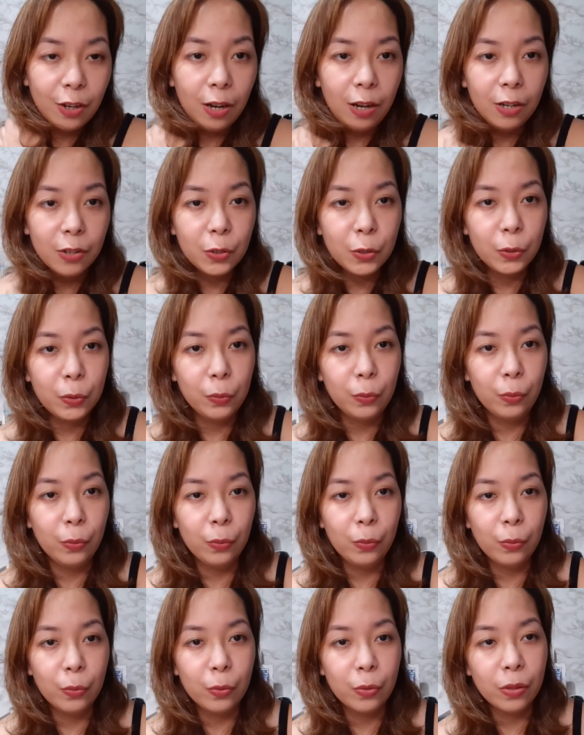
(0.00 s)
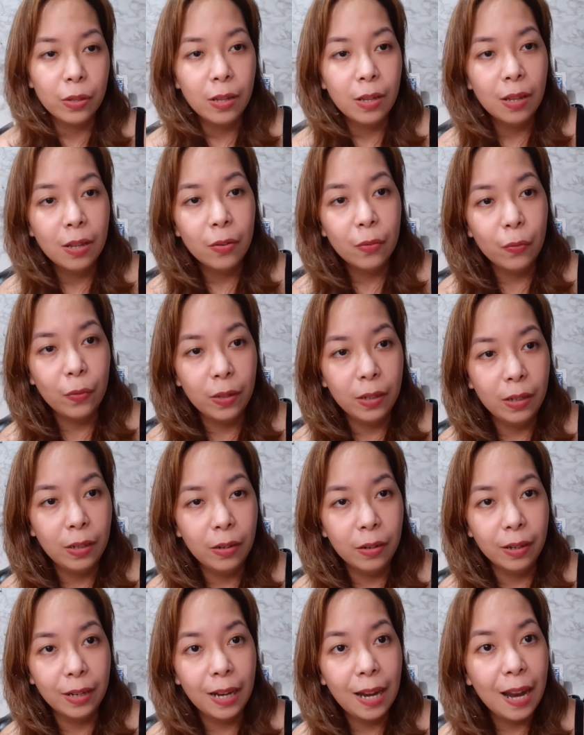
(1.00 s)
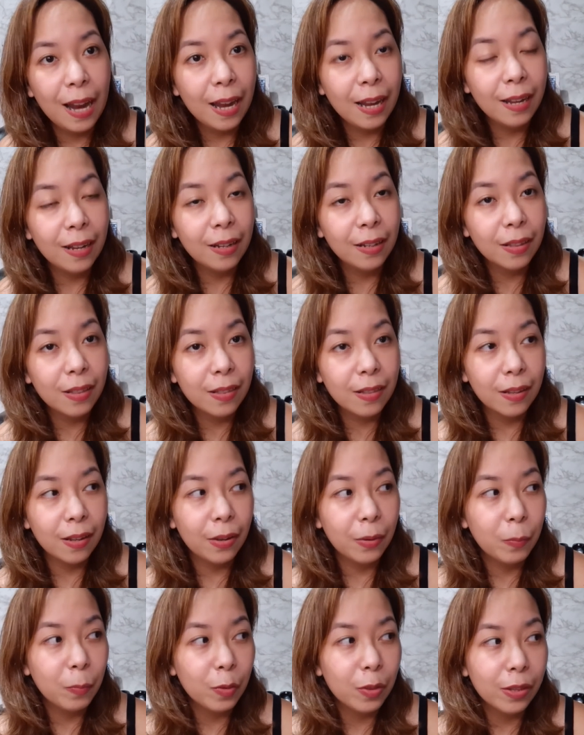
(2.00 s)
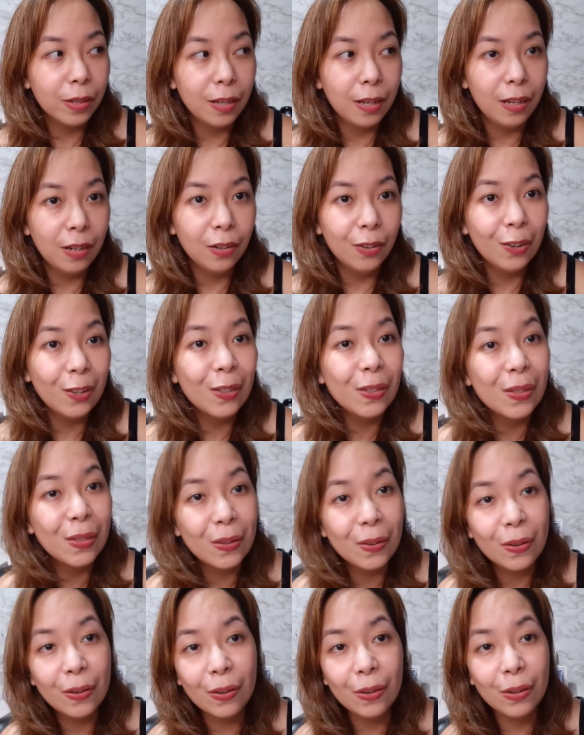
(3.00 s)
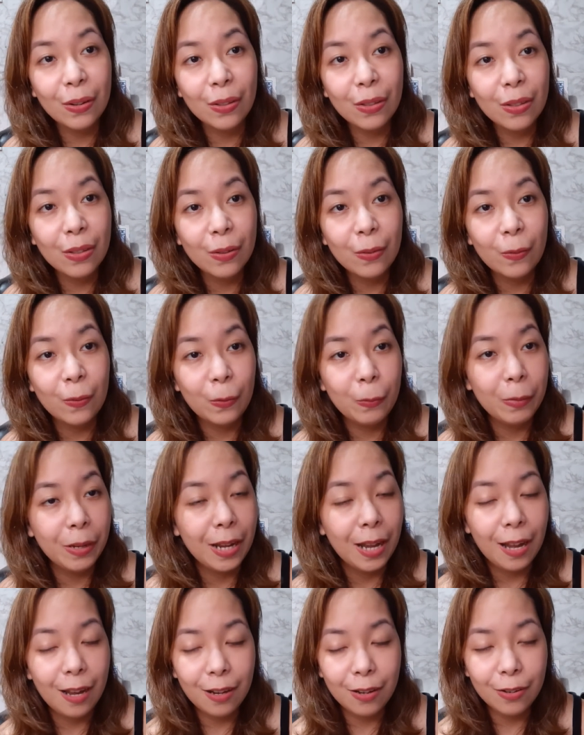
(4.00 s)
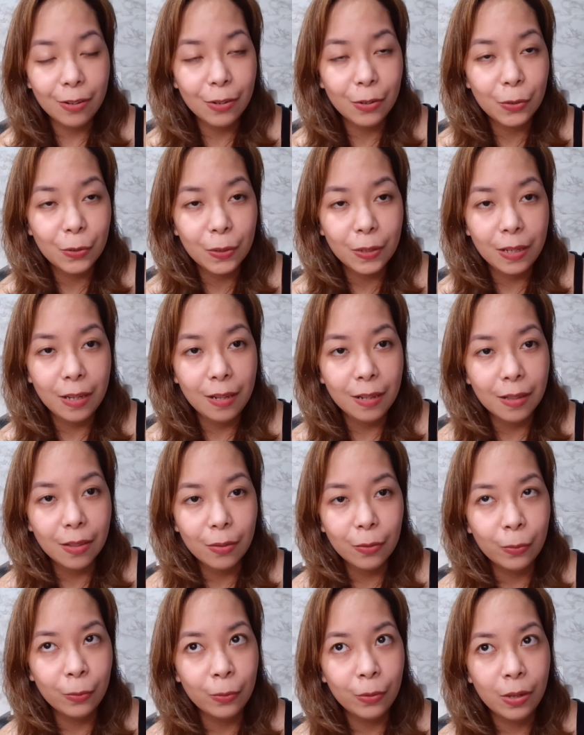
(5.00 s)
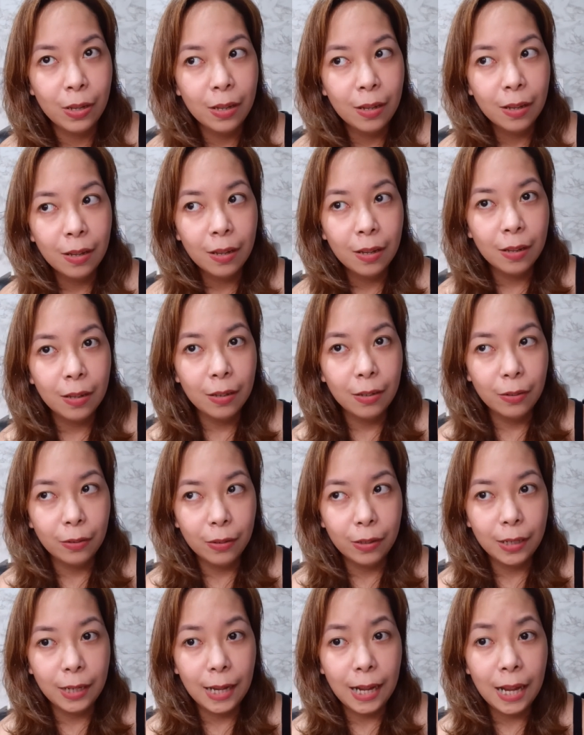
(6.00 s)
cautious with their clients' um, skin concerns, so kung may allergy, so yun.